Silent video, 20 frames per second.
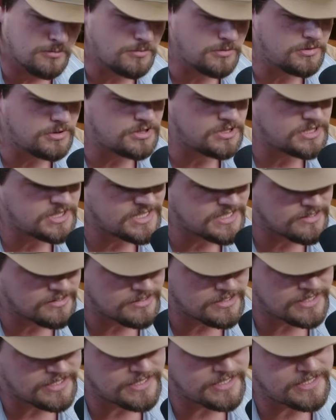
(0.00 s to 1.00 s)
But a
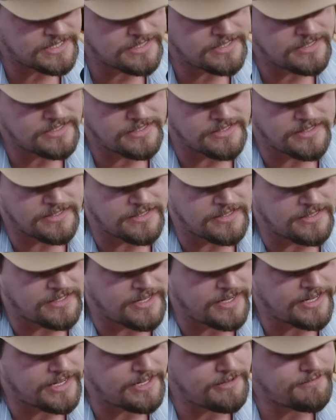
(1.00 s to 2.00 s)
cigarette
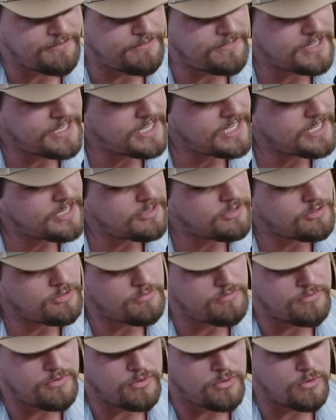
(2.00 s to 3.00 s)
can't fill
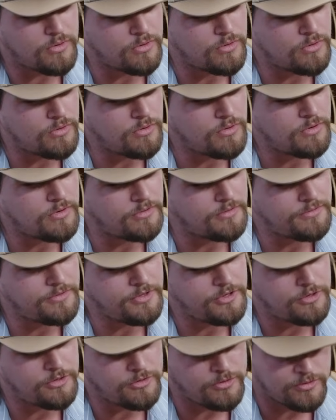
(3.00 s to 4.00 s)
the void of
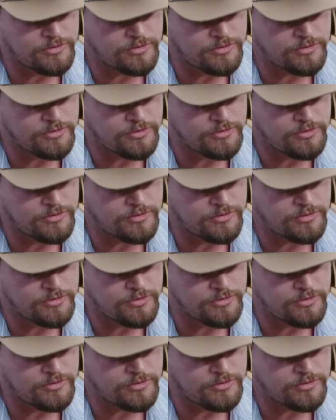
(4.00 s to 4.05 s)
you.